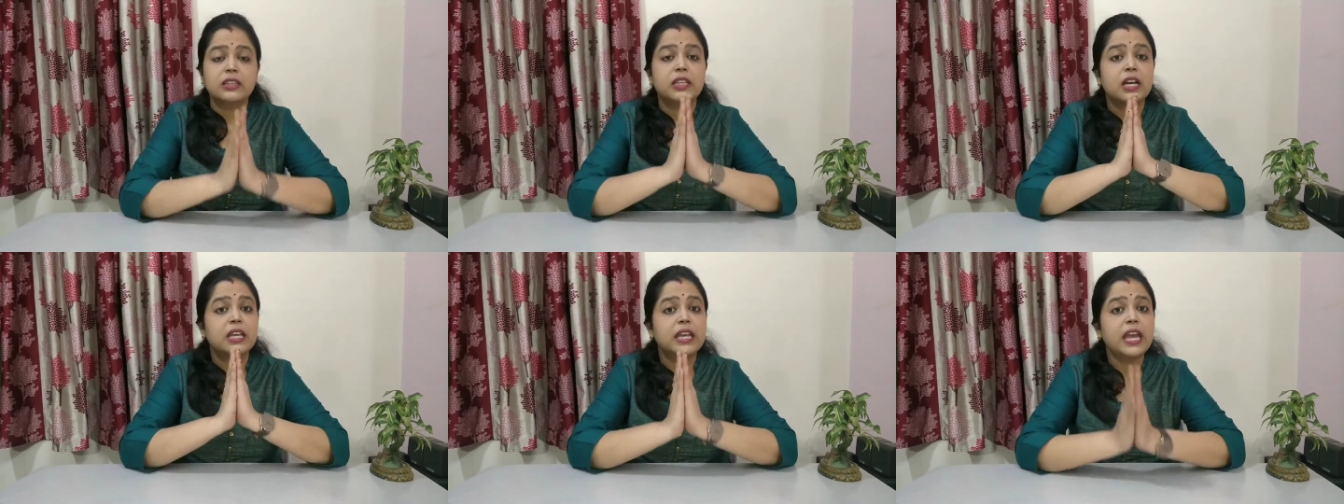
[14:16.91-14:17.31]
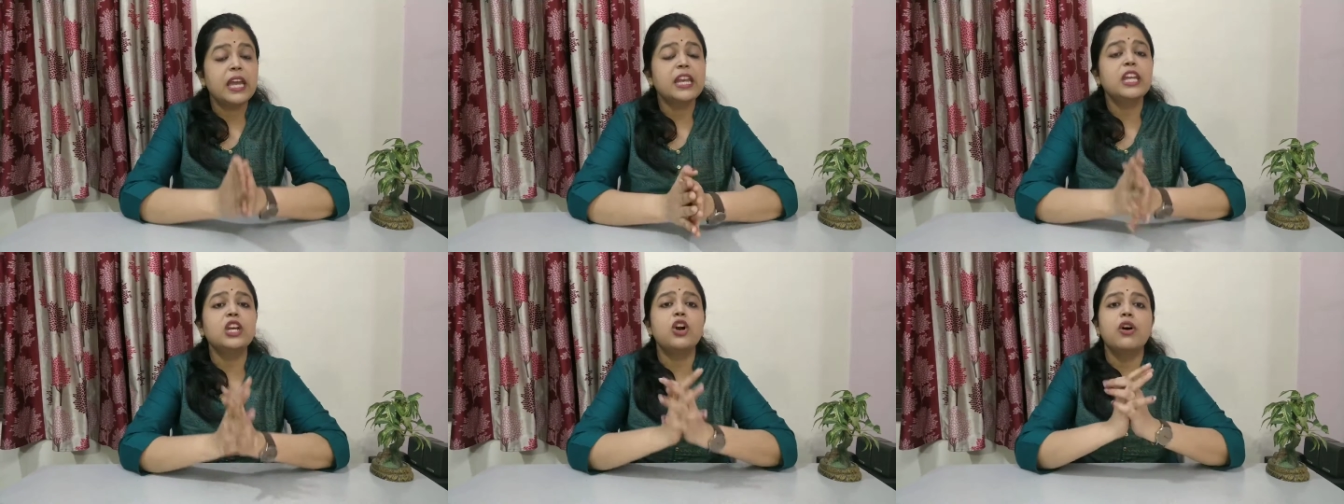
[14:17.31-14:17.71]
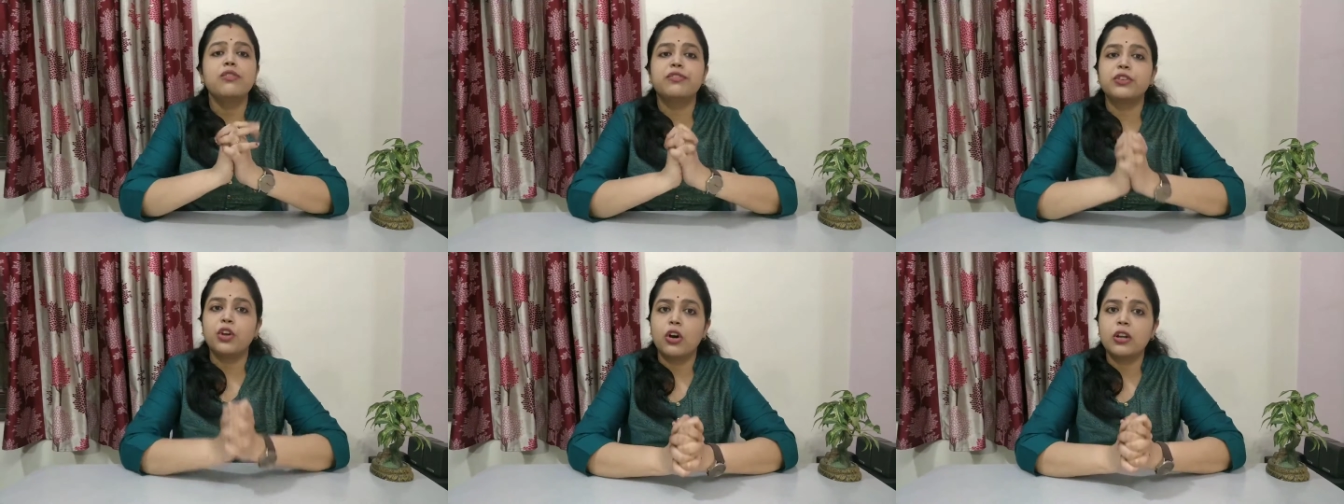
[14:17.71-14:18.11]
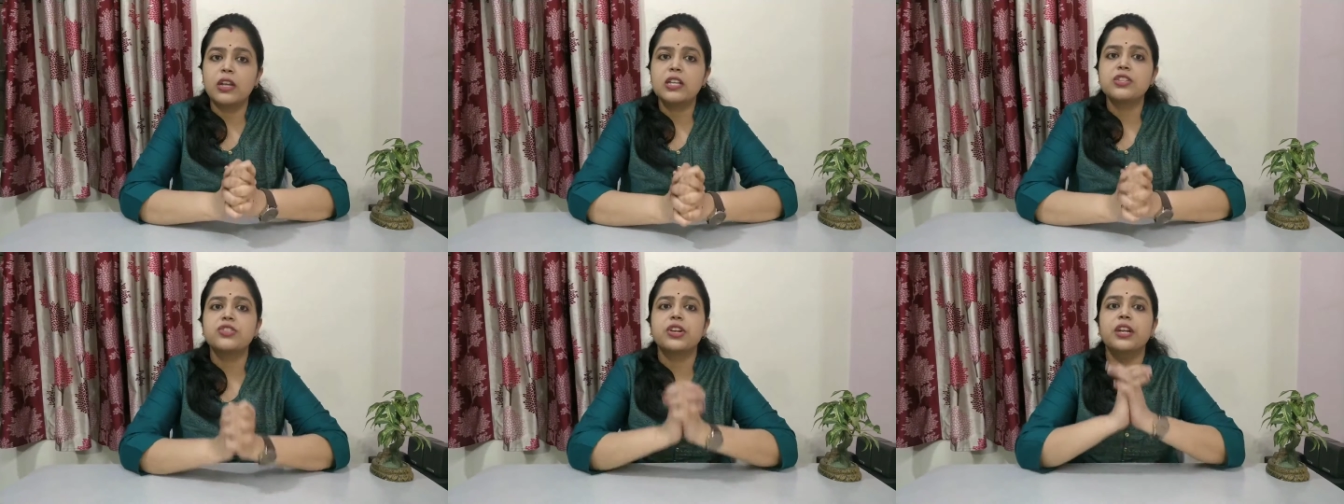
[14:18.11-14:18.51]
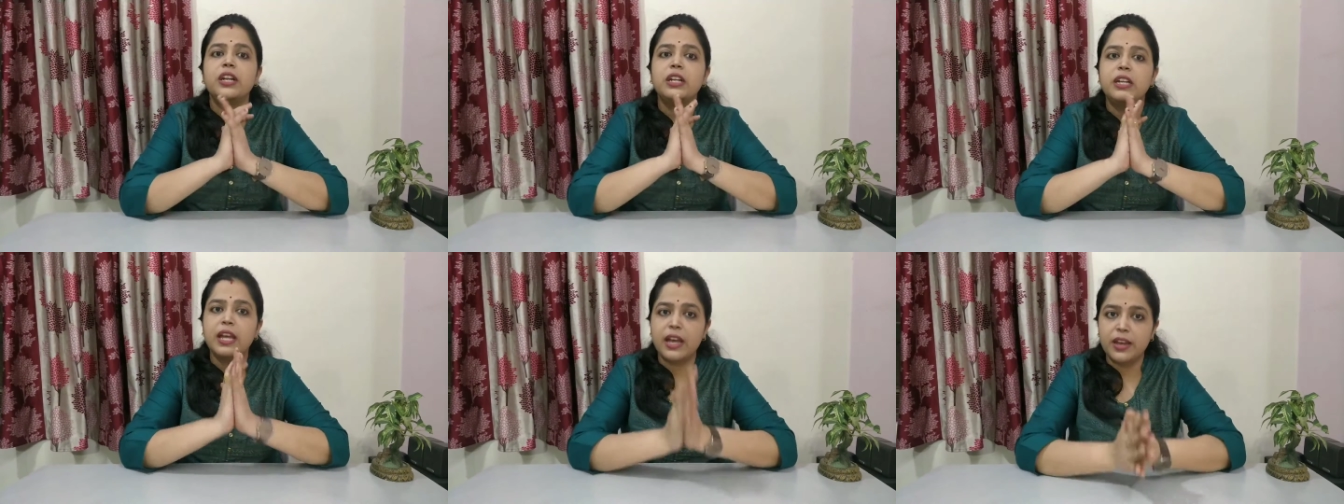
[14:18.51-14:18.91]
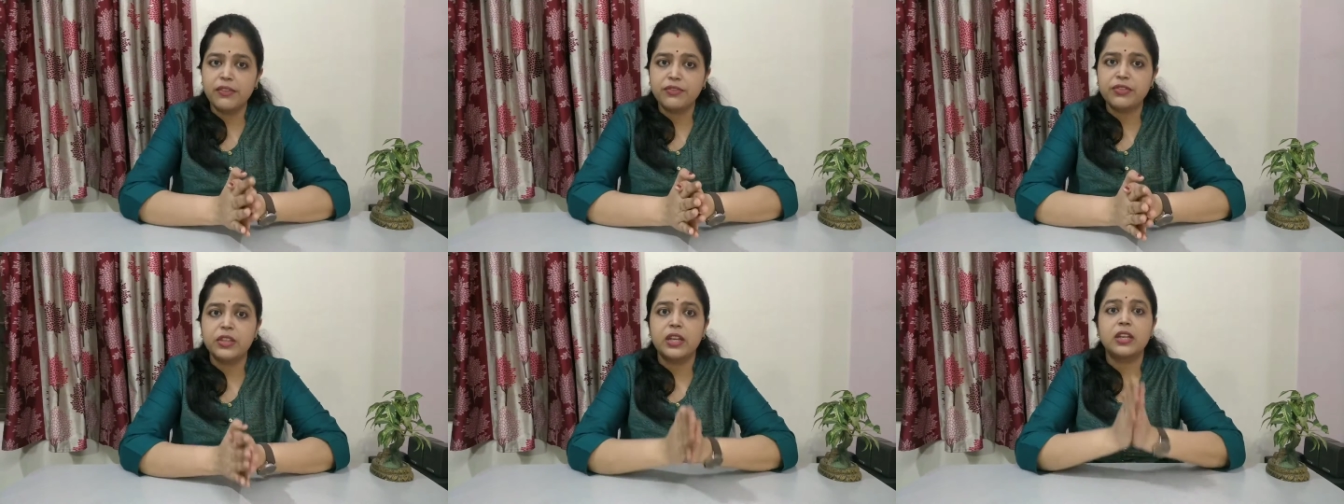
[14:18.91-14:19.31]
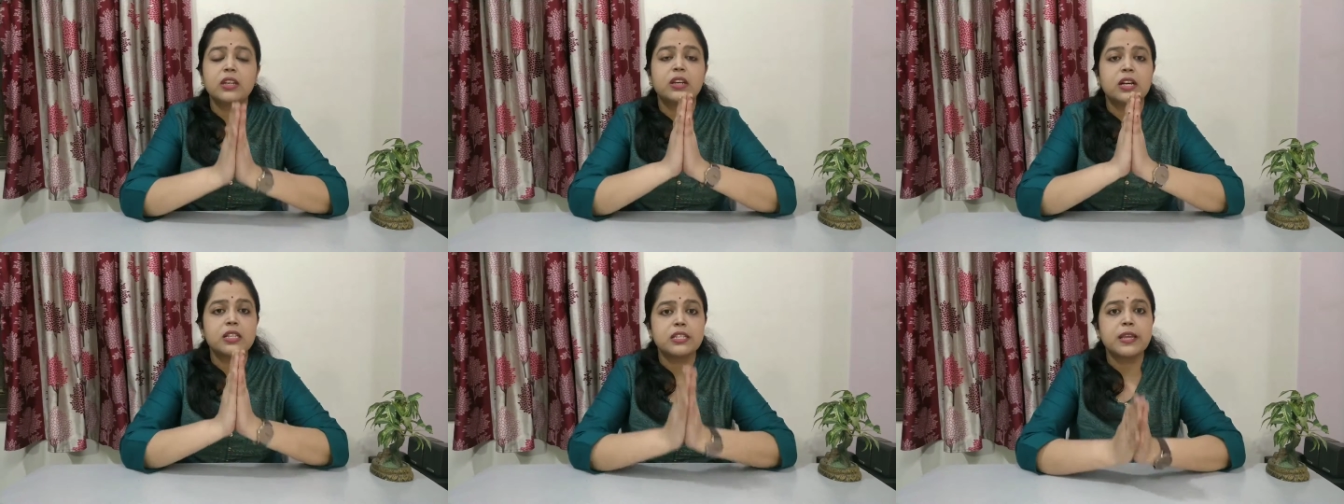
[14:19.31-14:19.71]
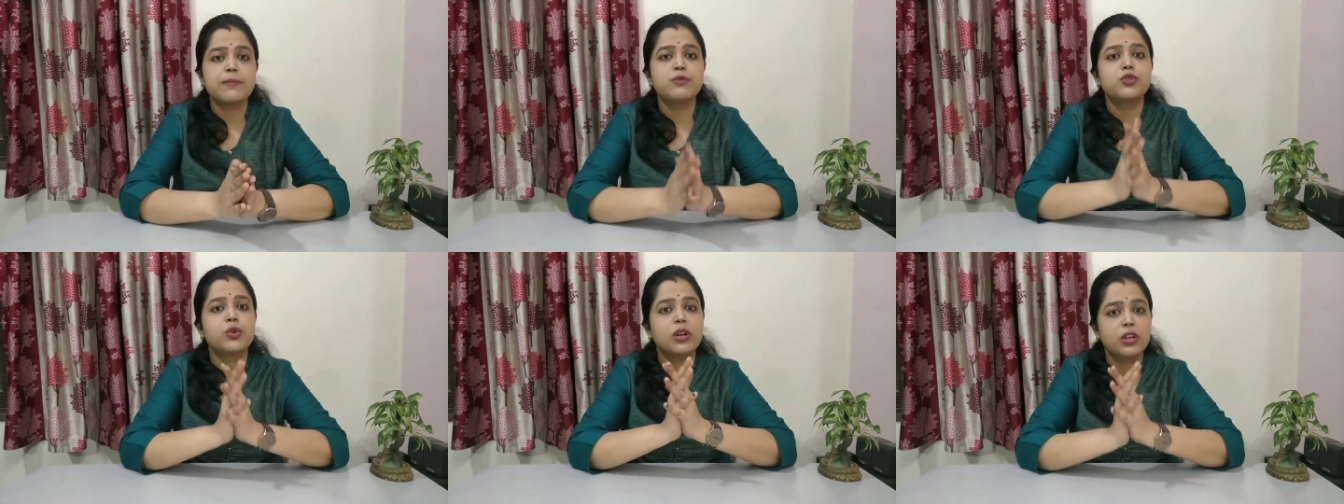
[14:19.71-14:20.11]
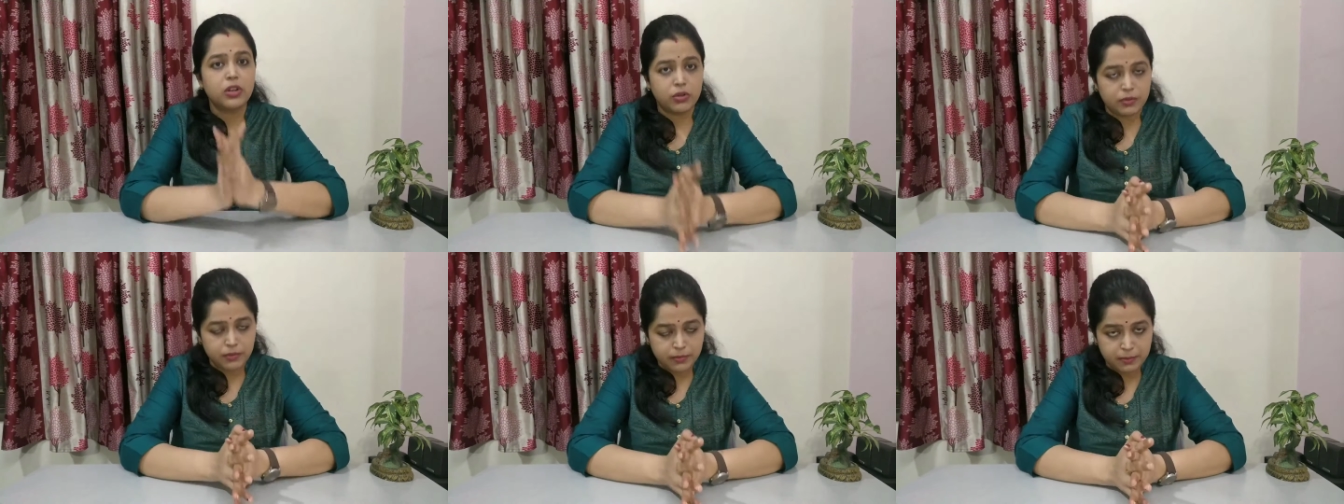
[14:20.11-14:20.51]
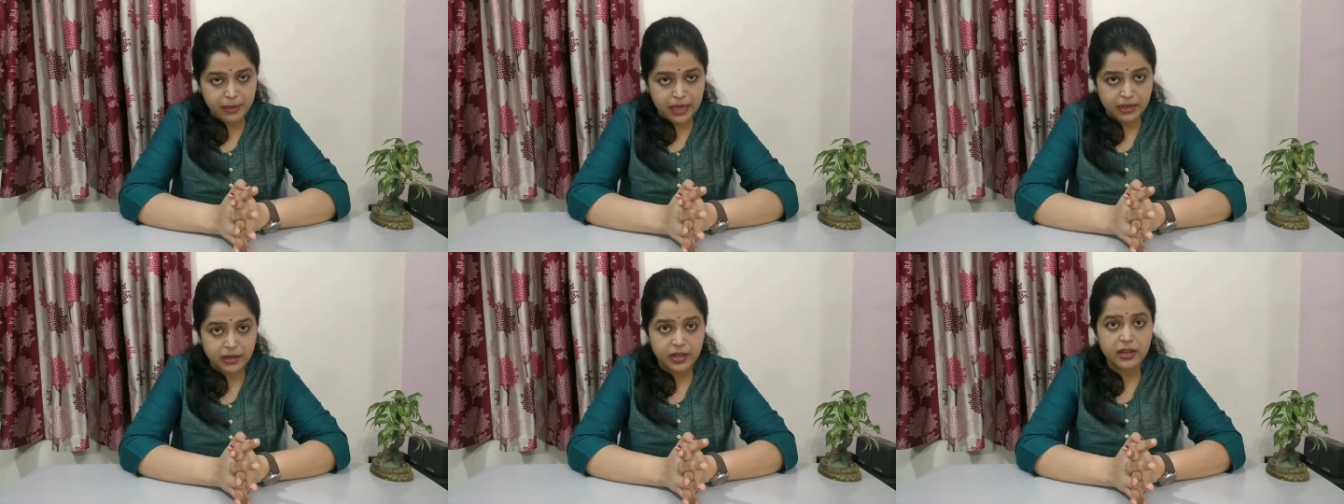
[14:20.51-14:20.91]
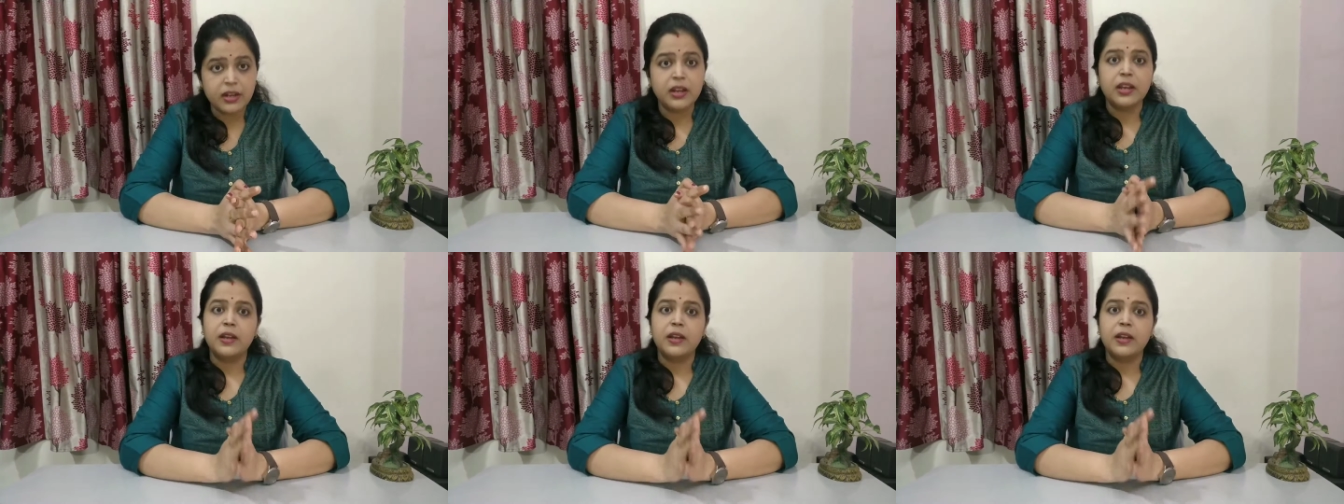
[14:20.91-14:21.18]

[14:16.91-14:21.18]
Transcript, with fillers: the gaining of knowledge in depth in conceptual manner